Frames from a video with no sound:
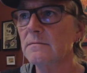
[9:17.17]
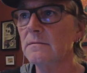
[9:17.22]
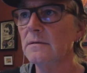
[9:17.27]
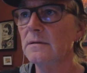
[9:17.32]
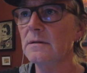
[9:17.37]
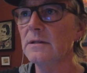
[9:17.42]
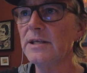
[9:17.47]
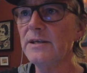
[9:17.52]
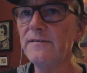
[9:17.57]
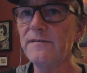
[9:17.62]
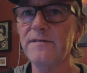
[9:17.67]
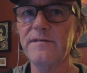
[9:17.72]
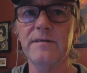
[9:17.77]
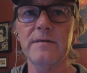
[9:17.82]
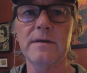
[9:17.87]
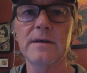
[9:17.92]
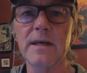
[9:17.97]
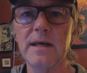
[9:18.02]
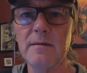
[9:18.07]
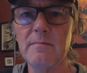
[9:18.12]
Leaf
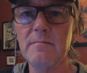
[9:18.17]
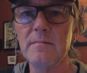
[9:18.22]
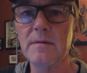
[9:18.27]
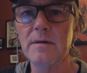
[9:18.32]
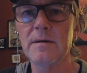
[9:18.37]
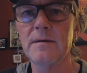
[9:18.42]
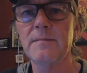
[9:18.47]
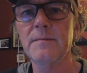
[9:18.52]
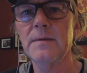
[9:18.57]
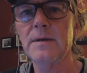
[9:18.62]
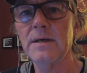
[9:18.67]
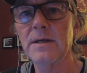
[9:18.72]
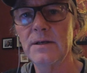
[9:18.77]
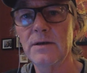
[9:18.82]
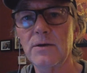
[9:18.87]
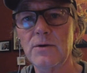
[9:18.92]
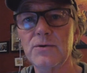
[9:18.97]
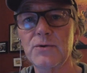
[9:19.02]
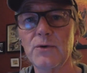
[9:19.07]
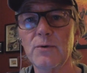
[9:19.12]
game in
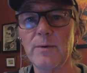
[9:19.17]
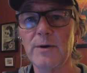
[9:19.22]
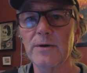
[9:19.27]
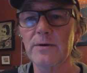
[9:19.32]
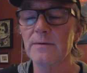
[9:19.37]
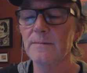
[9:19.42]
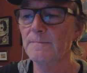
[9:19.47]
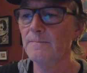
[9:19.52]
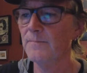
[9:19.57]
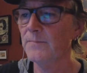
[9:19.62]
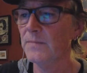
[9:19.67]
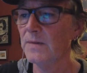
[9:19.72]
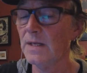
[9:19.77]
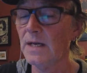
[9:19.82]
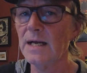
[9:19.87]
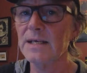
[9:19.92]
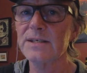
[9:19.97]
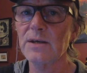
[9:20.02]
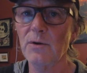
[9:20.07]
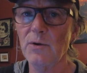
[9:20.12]
October.
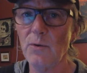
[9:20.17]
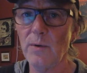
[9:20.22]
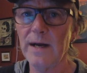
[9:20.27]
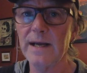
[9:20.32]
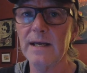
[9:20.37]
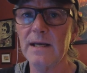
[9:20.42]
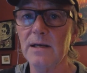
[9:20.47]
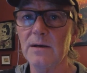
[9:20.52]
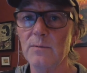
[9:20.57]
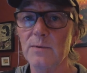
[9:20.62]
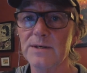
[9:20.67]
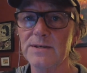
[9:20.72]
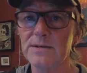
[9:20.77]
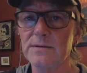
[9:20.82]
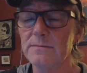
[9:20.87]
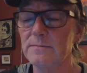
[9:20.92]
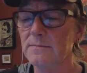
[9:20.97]
That's how quiet it was.